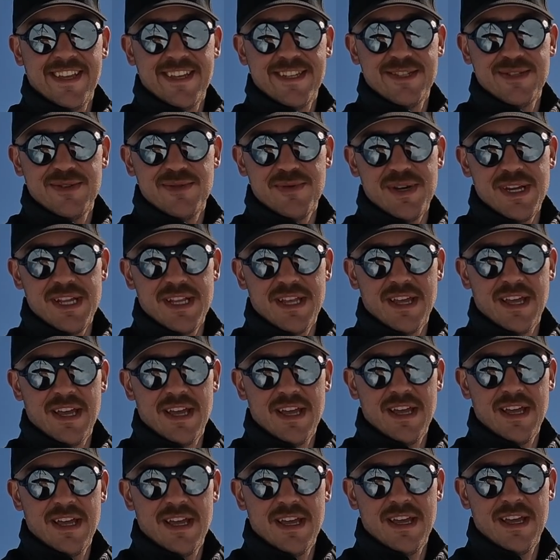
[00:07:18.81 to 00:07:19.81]
Sweet.
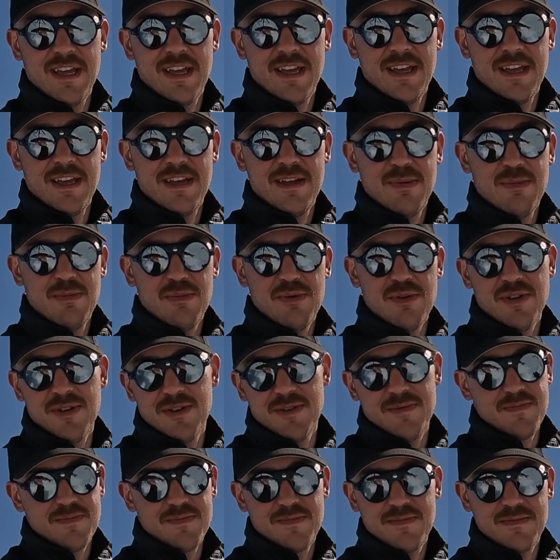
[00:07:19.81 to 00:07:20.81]
What
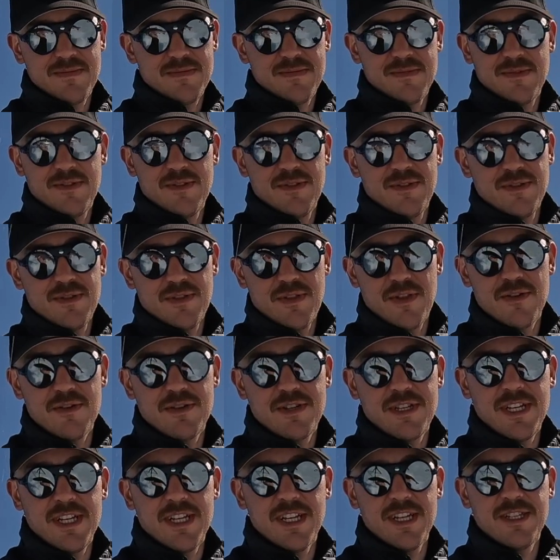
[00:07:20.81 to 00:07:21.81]
a
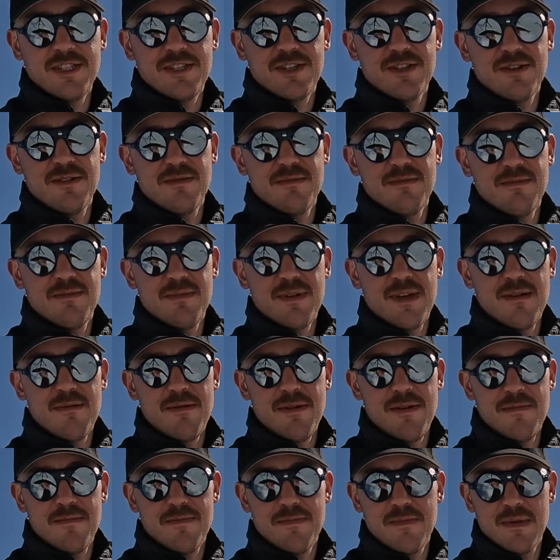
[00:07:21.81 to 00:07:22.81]
13-incher,
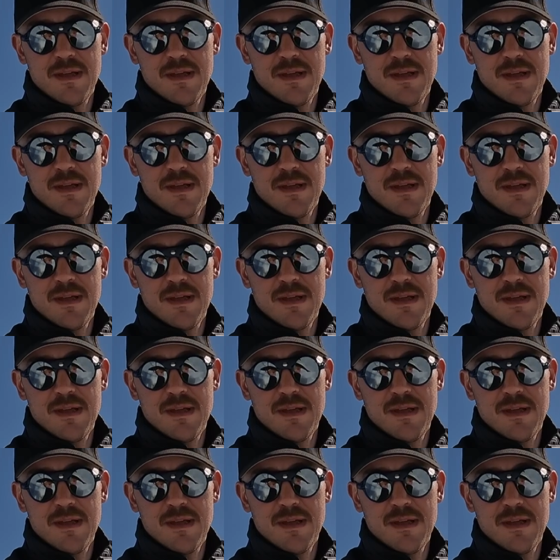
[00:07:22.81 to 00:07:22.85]
maybe?